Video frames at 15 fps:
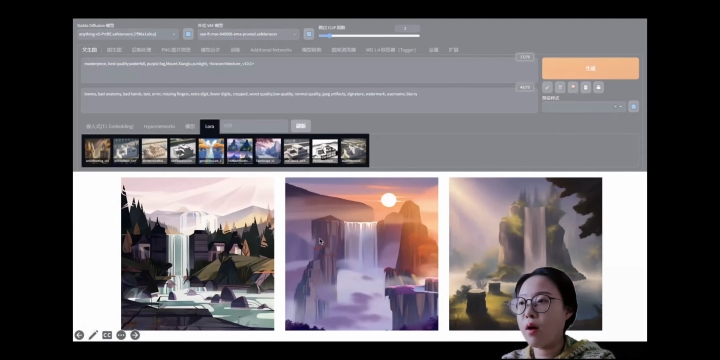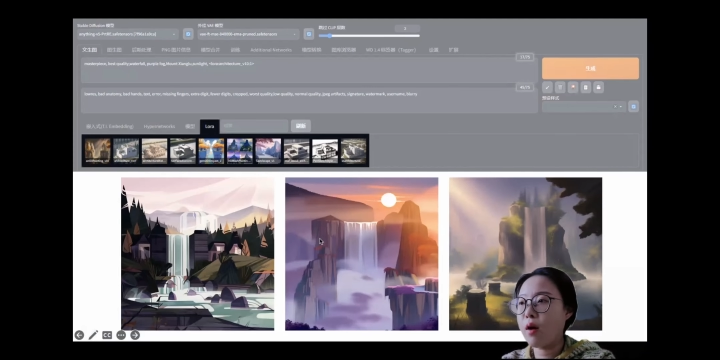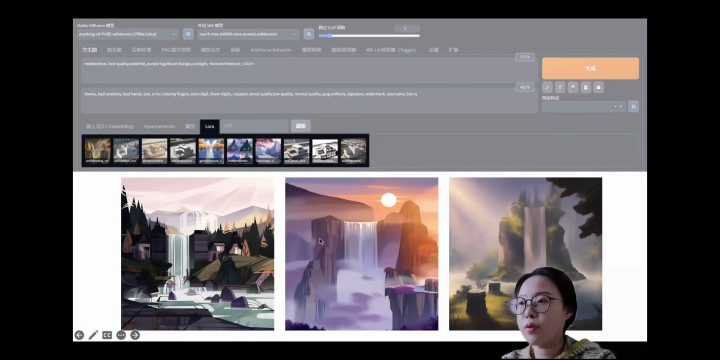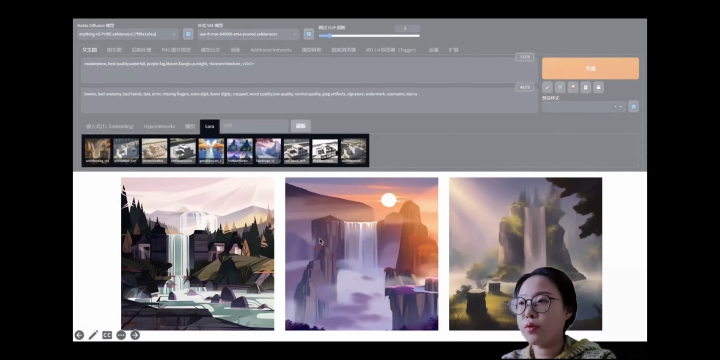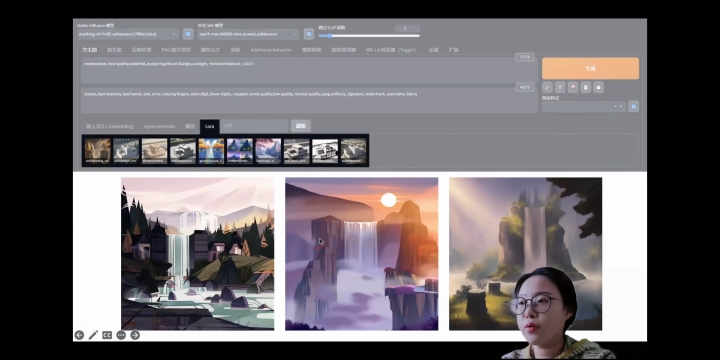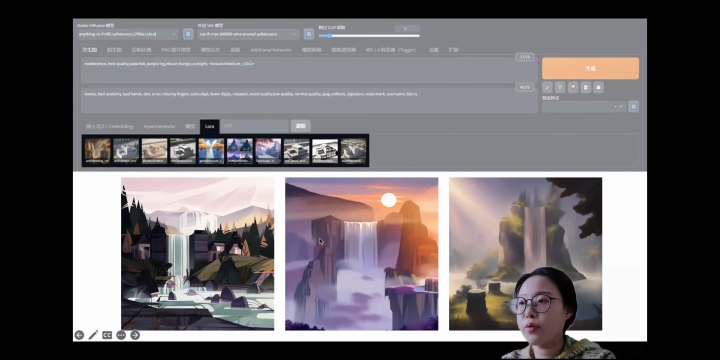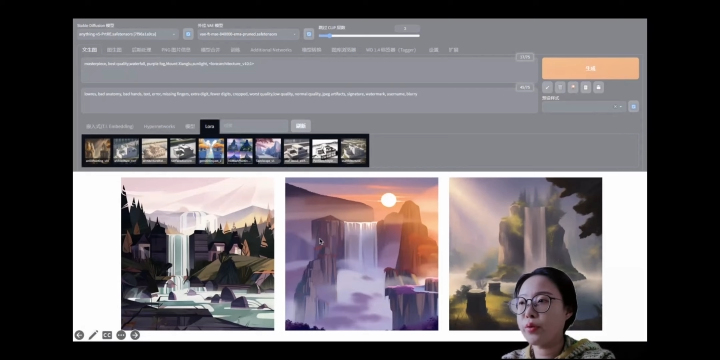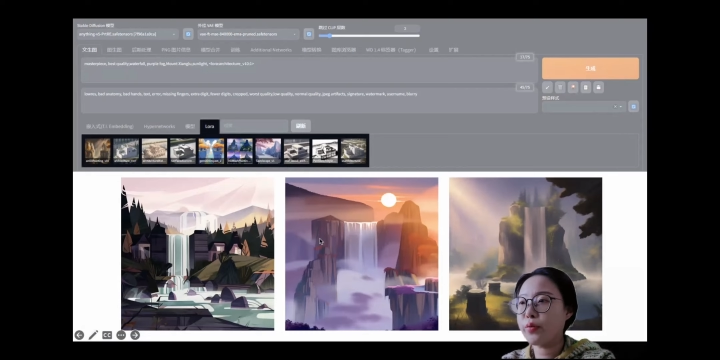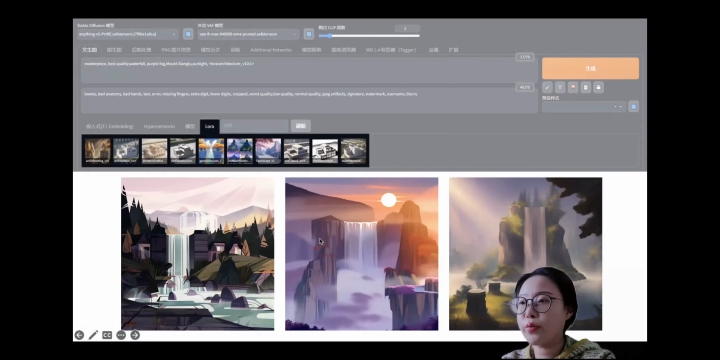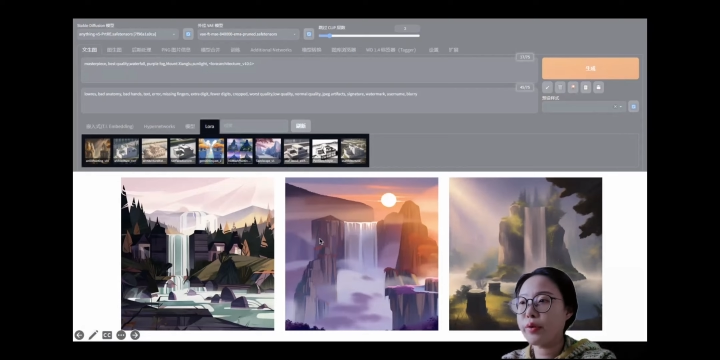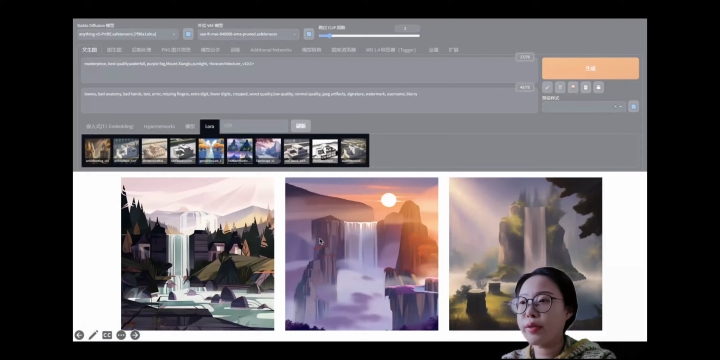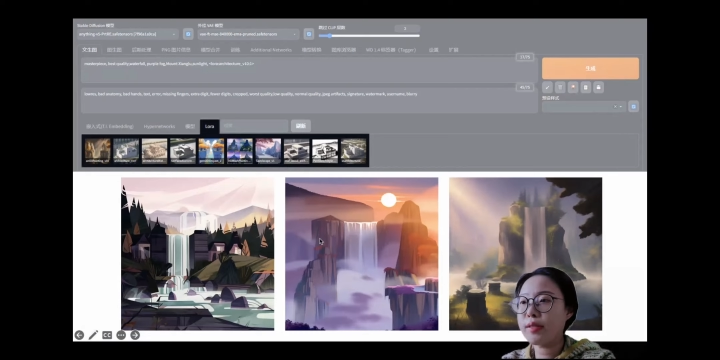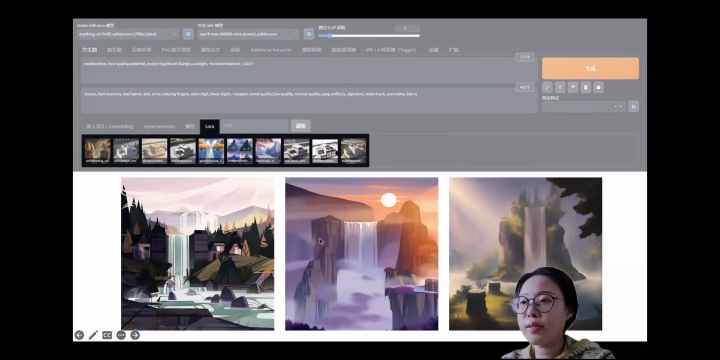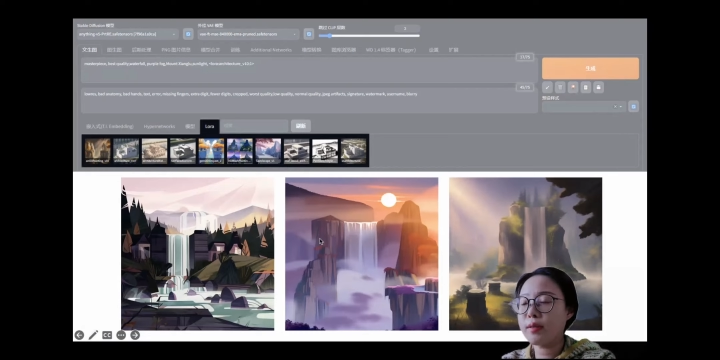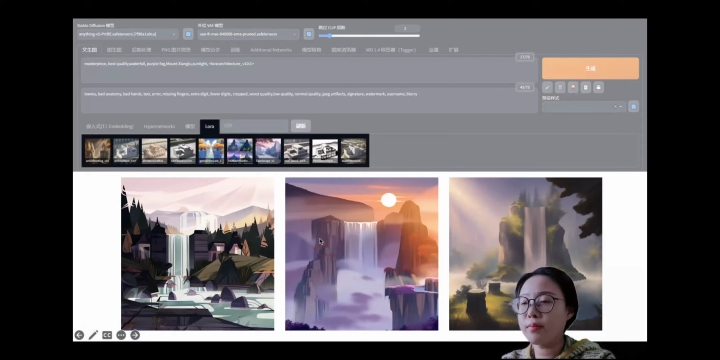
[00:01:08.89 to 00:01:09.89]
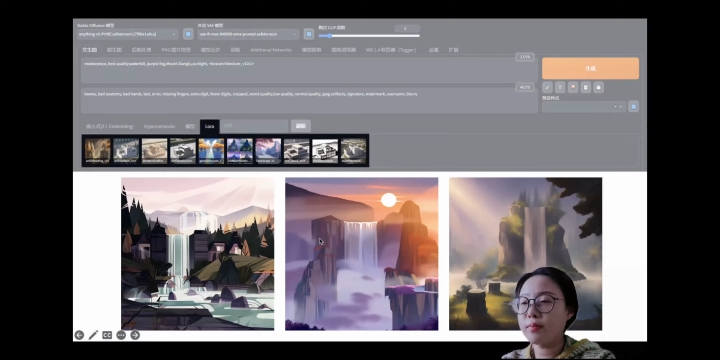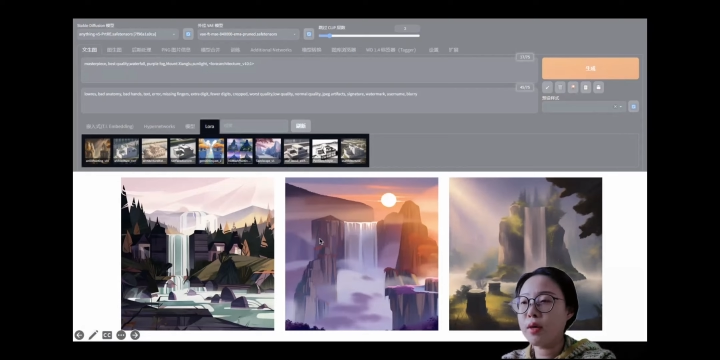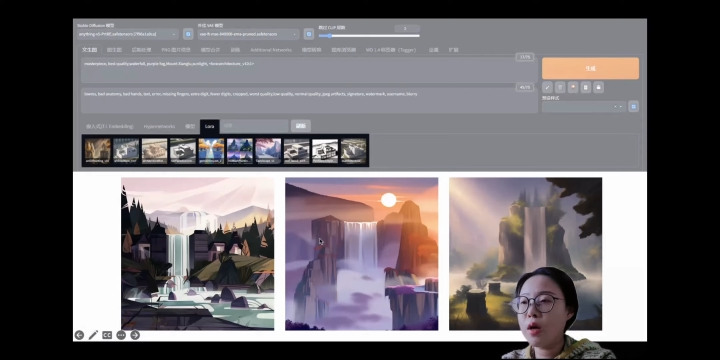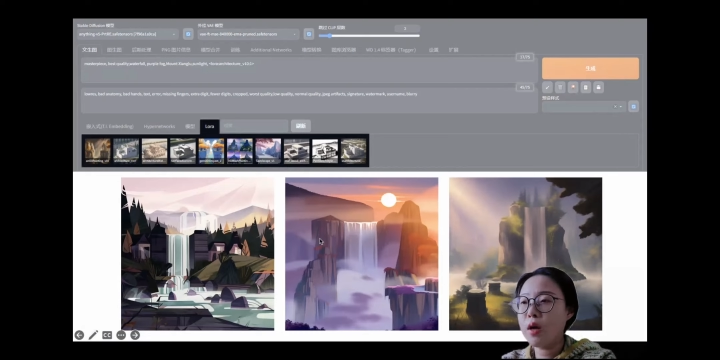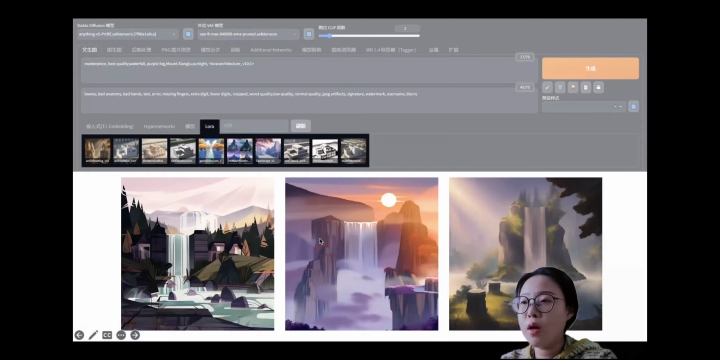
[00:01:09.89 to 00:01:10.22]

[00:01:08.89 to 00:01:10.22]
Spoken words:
autoregressive